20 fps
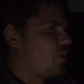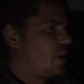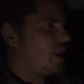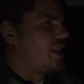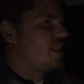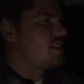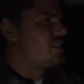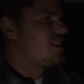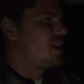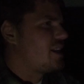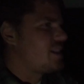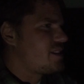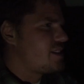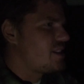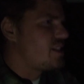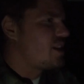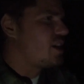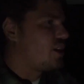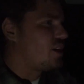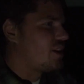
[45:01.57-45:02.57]
when it's
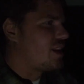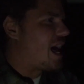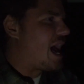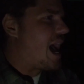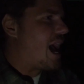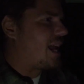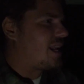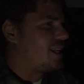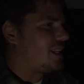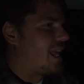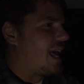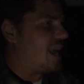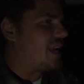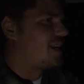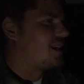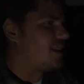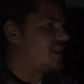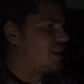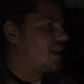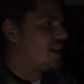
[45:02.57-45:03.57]
still not like
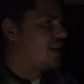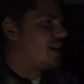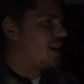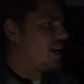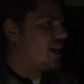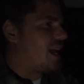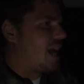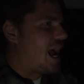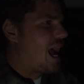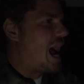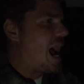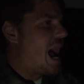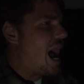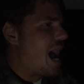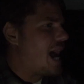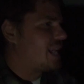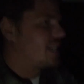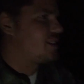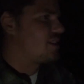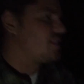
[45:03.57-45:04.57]

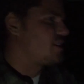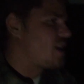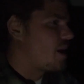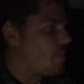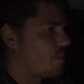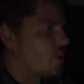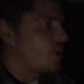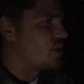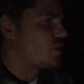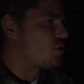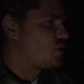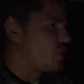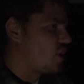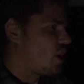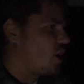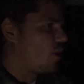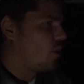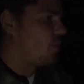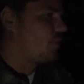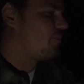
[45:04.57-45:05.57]
hot summer,
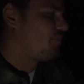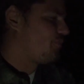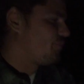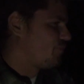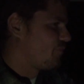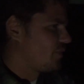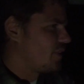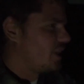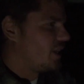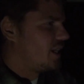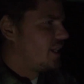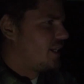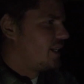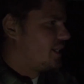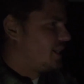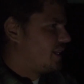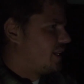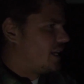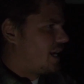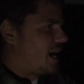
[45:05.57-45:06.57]
so
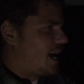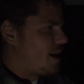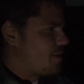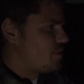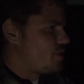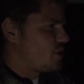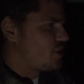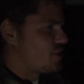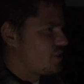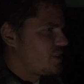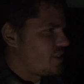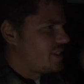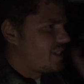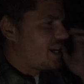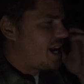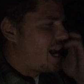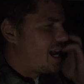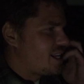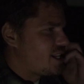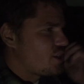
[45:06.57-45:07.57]
I just
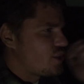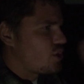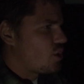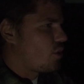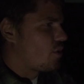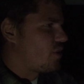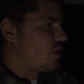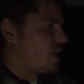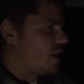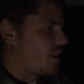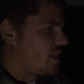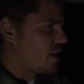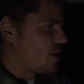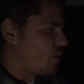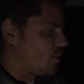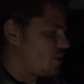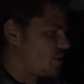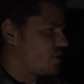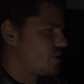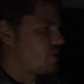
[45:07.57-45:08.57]
don't think
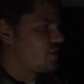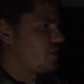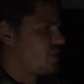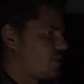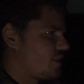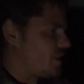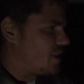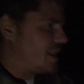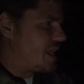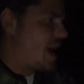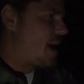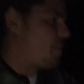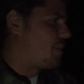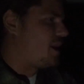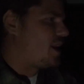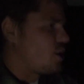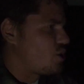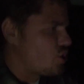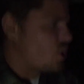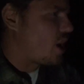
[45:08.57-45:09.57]
there was that
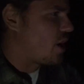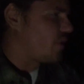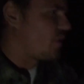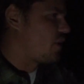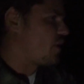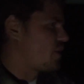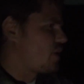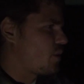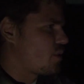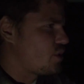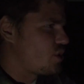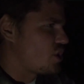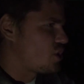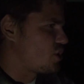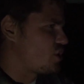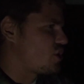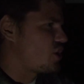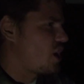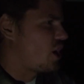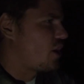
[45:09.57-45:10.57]
many trout there. There was
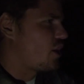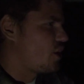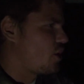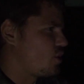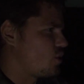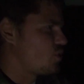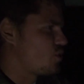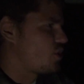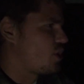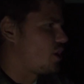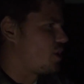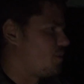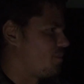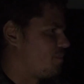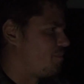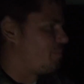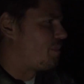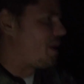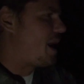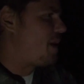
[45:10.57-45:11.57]
just a ton of those little
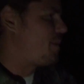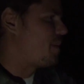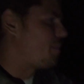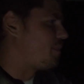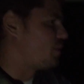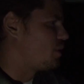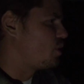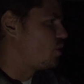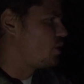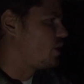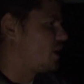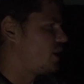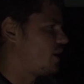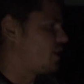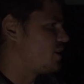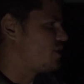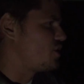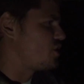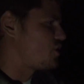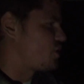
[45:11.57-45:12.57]
baby
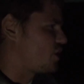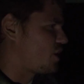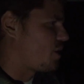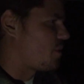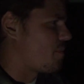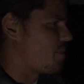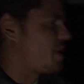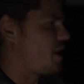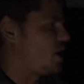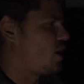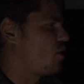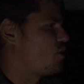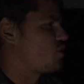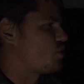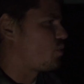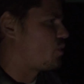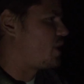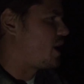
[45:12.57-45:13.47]
bluegill and just little minnows or